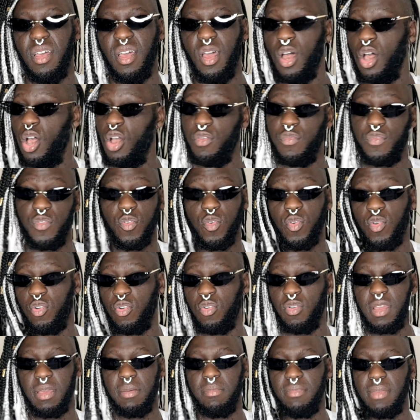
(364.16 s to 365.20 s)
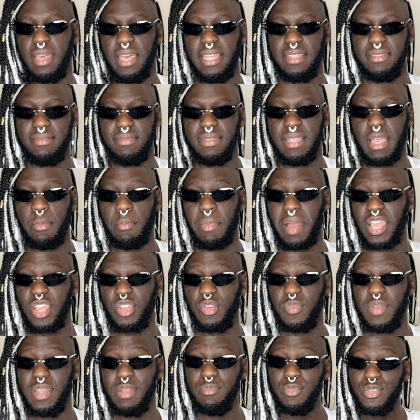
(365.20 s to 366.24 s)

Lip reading: overall in my career in